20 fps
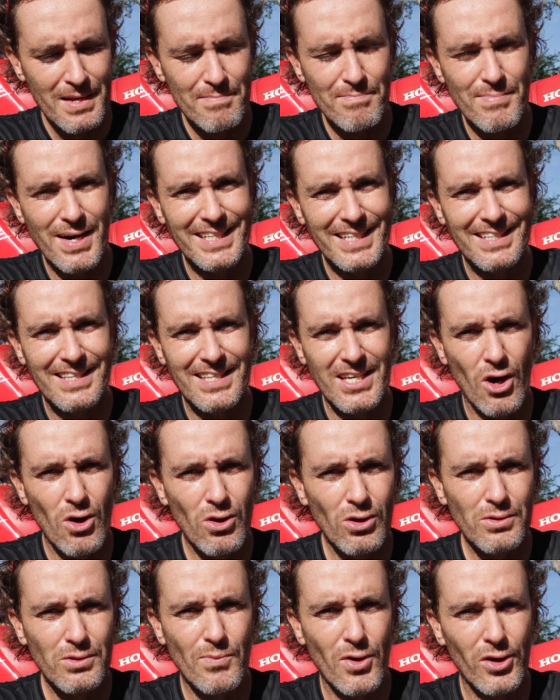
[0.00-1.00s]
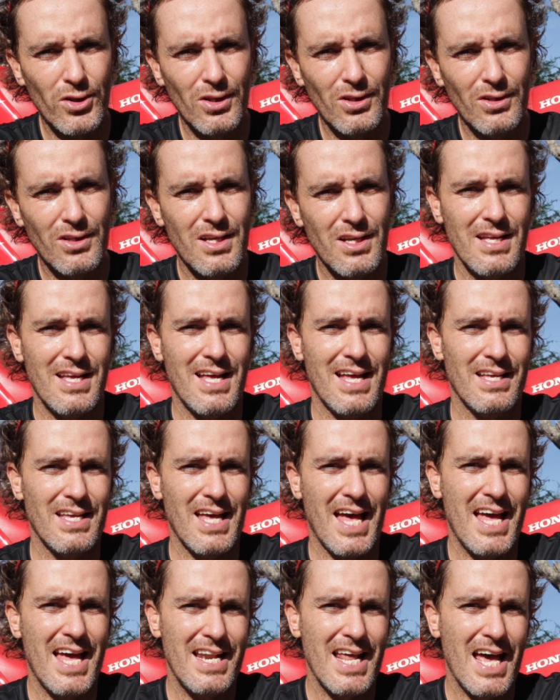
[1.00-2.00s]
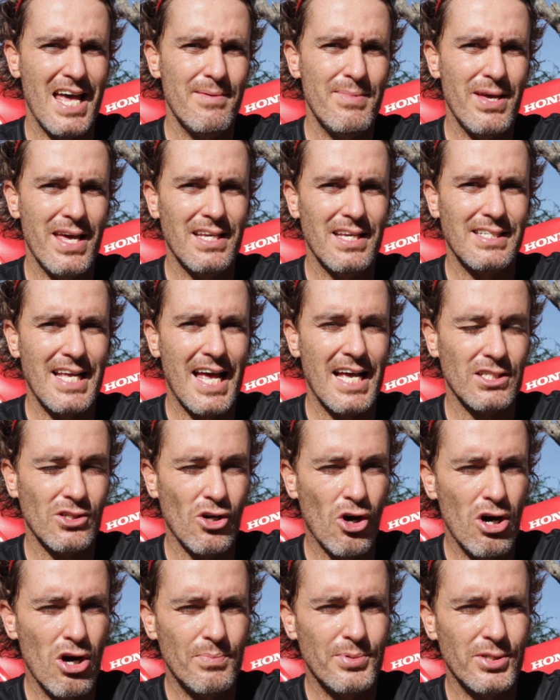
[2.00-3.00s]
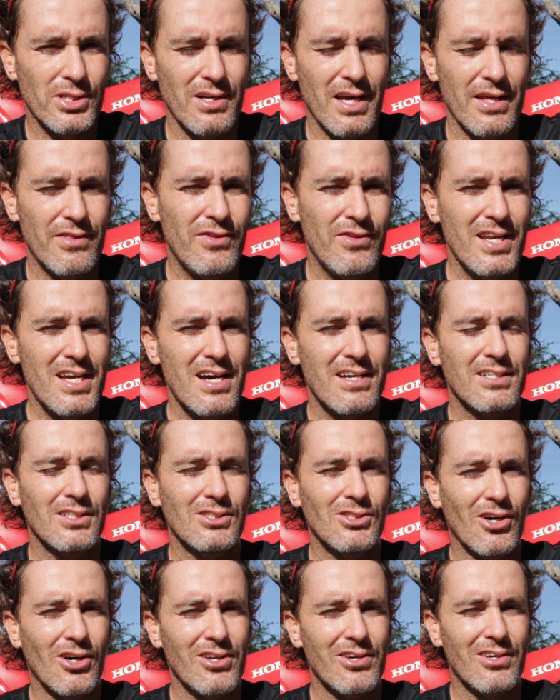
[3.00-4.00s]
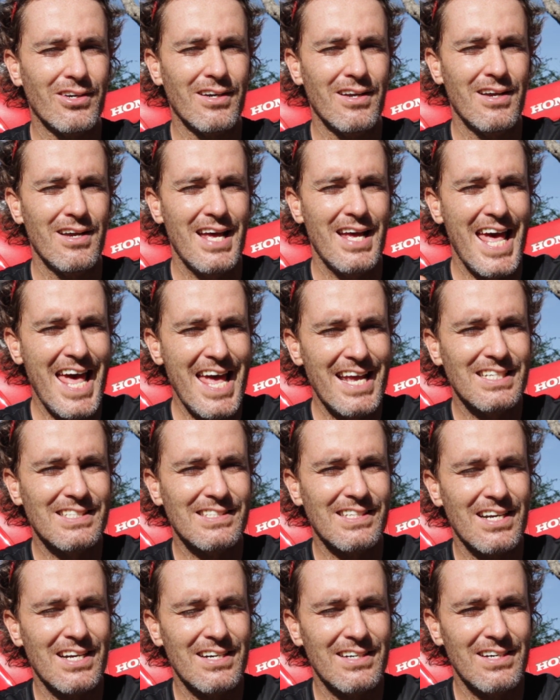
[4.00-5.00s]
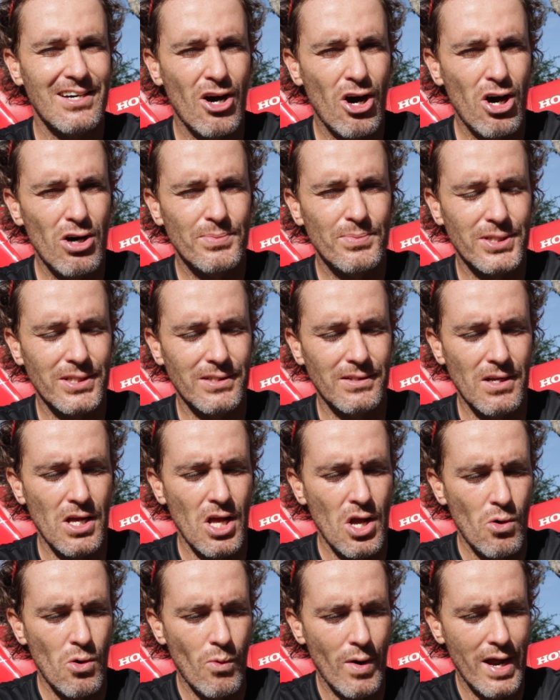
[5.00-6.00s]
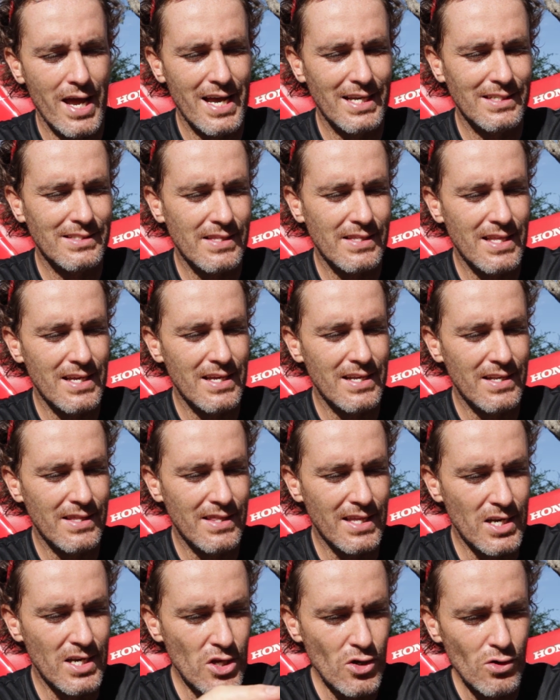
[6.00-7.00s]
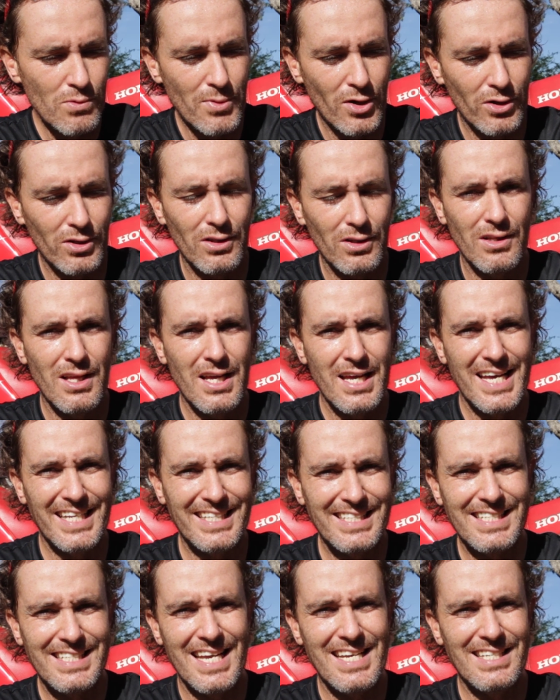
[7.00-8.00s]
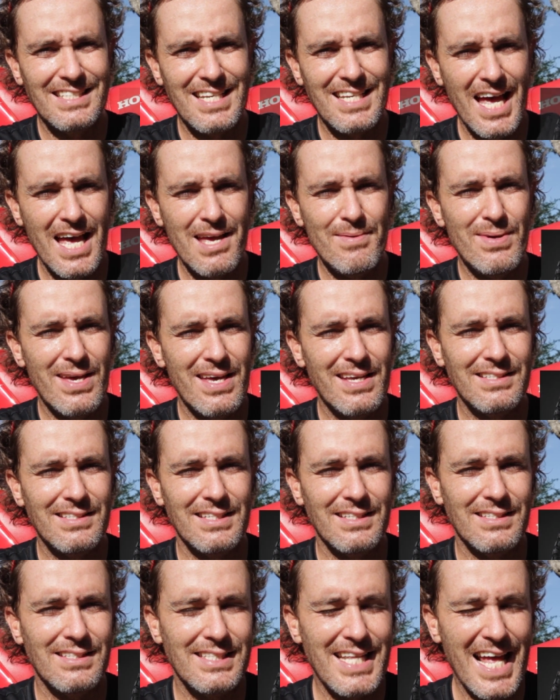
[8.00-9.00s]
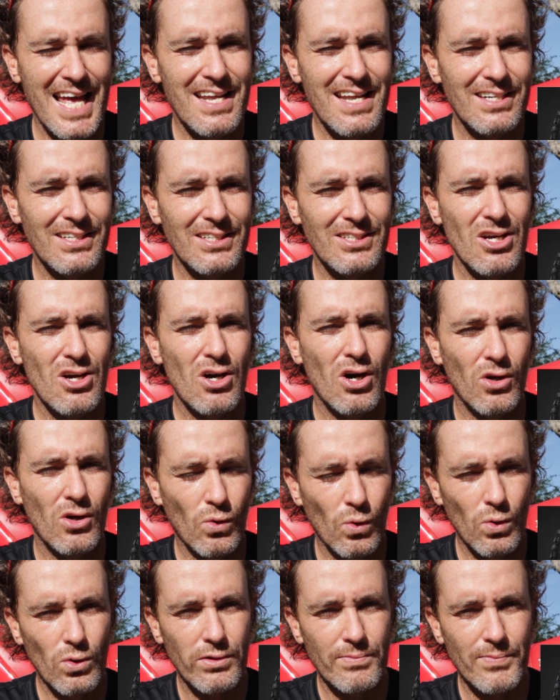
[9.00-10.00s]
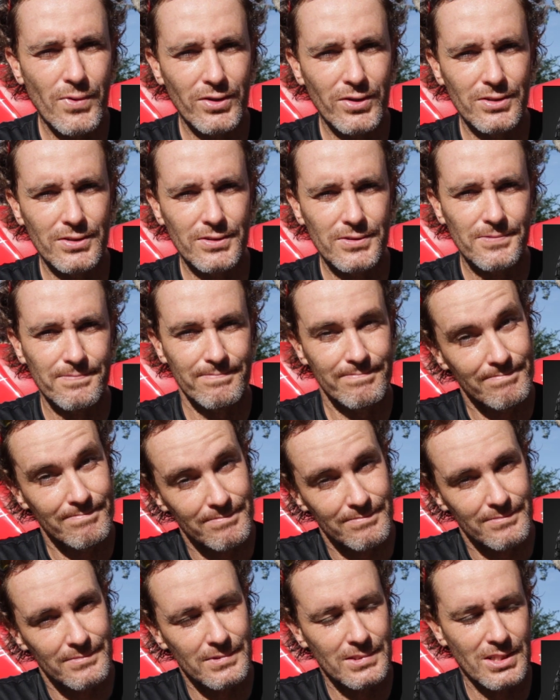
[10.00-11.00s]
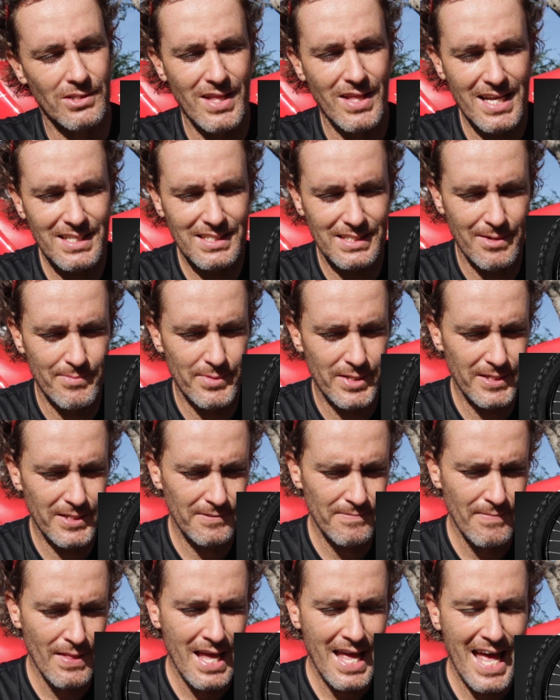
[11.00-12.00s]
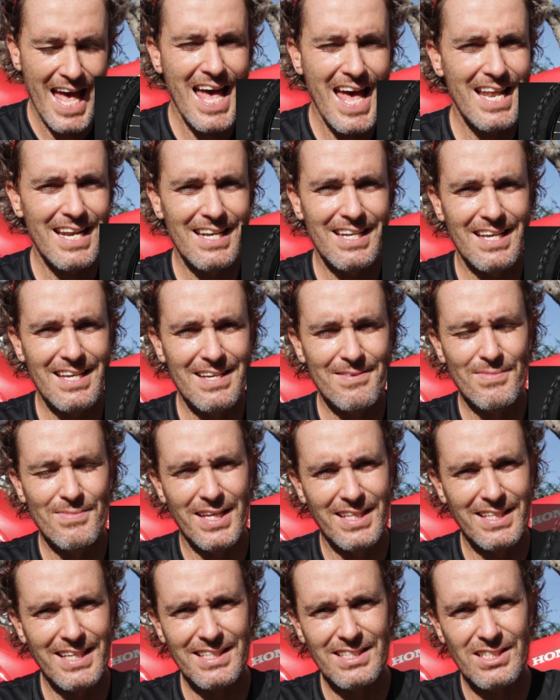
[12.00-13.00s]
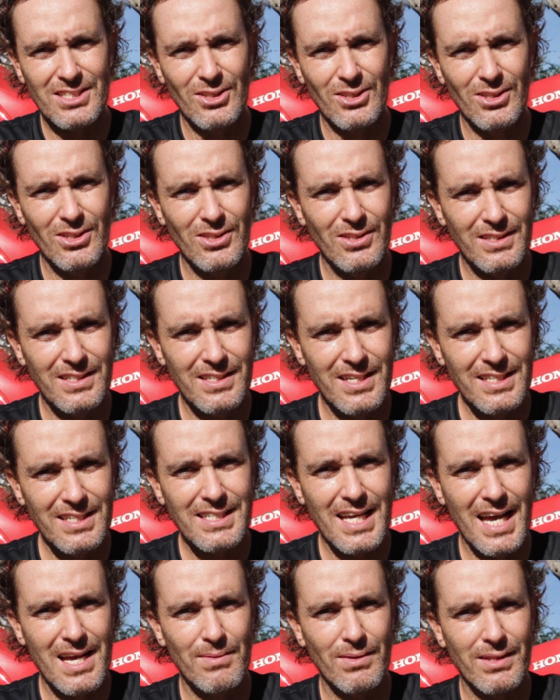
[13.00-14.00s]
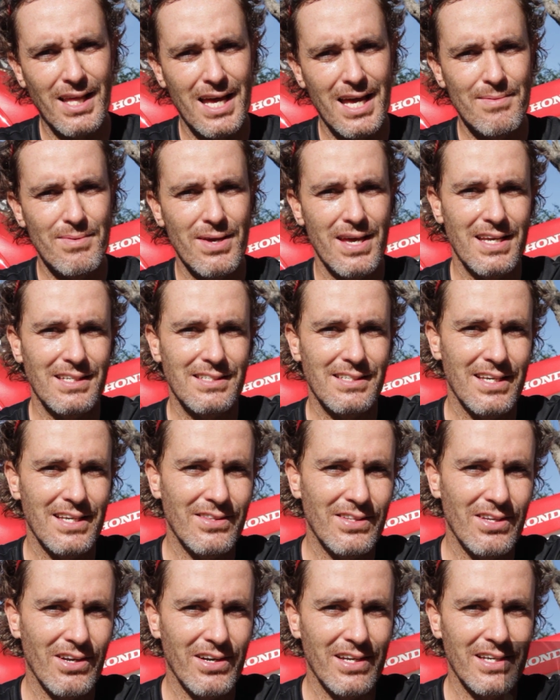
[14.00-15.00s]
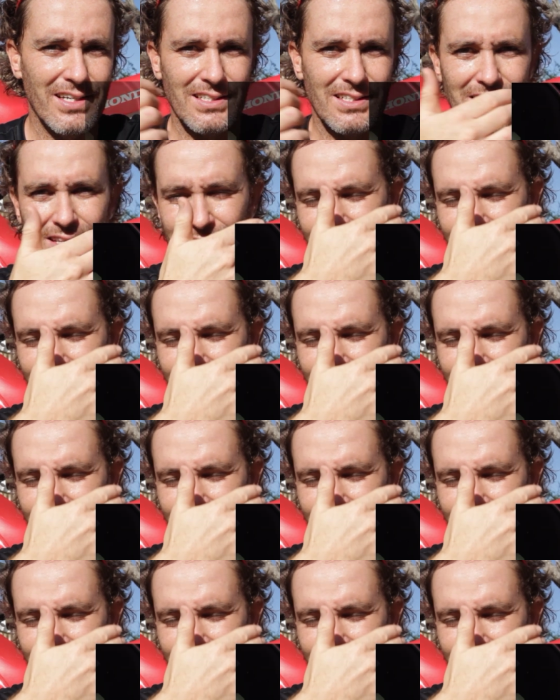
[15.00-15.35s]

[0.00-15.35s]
but the old model had ABS as an option, a $300 extra option, whereas the new model, it says ABS is standard on all the models. So that's something, and it can still disable the ABS in the rear, so